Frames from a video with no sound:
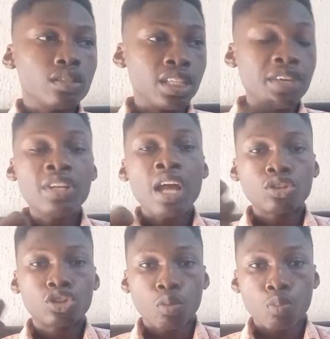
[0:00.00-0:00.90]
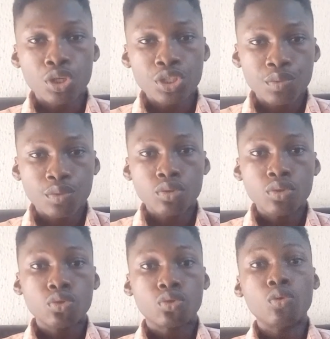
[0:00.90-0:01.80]
giving out your money
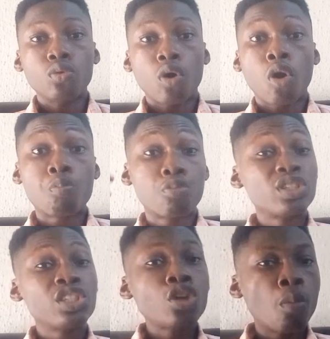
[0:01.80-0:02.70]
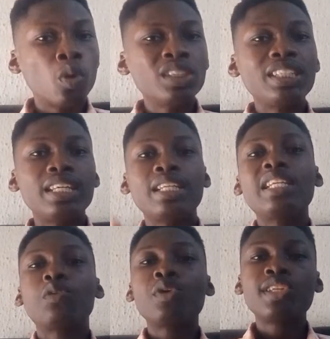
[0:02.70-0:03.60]
to, or putting your money in
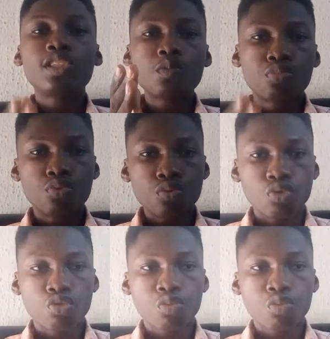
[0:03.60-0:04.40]
liquidity pools